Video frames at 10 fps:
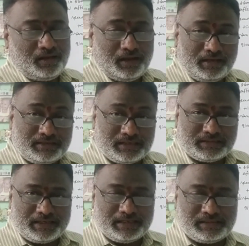in
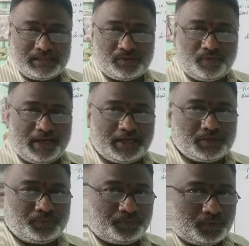such cases we need
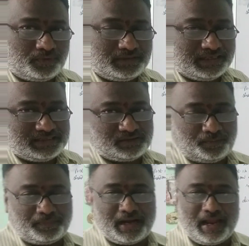to prove that
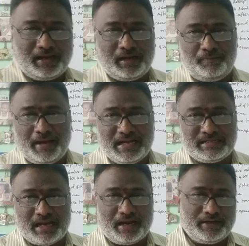sub triangle and main
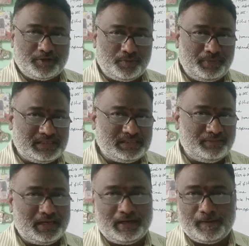triangle should be
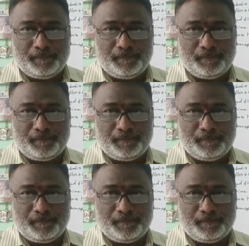similar.